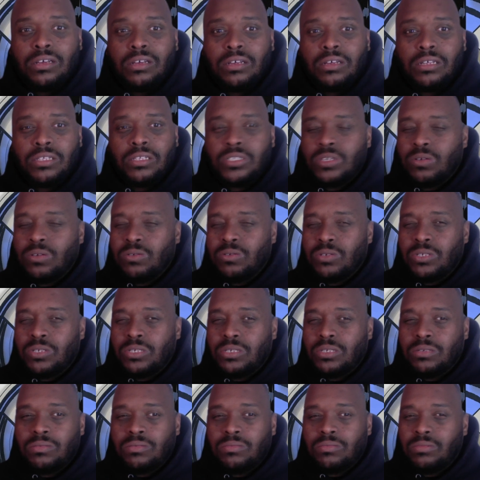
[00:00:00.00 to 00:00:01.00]
So,
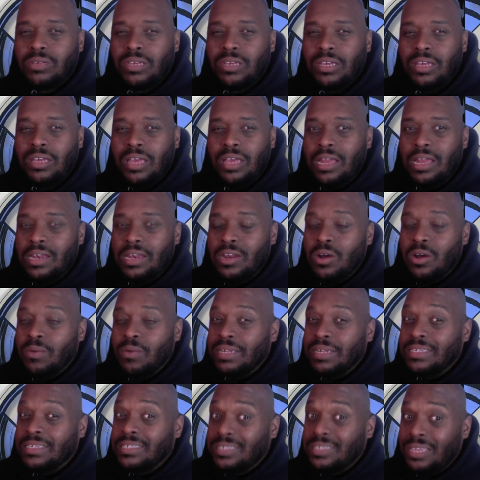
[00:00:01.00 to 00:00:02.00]
and
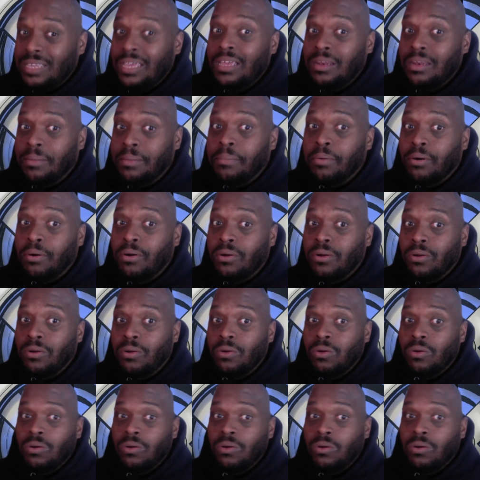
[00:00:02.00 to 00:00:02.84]
nobody's seen Broo.